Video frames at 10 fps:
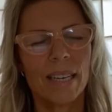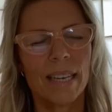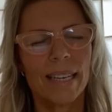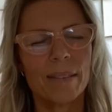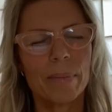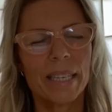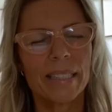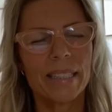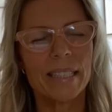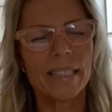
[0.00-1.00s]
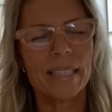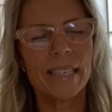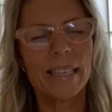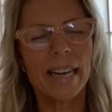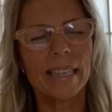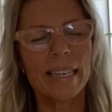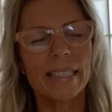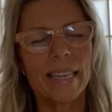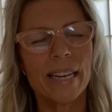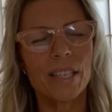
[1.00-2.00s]
And begin to see that
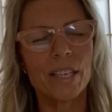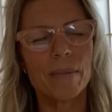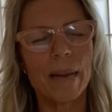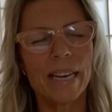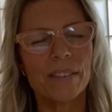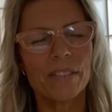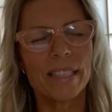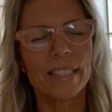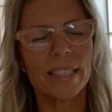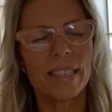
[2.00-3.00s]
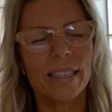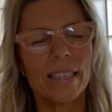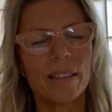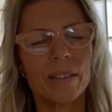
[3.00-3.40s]
intention manifested.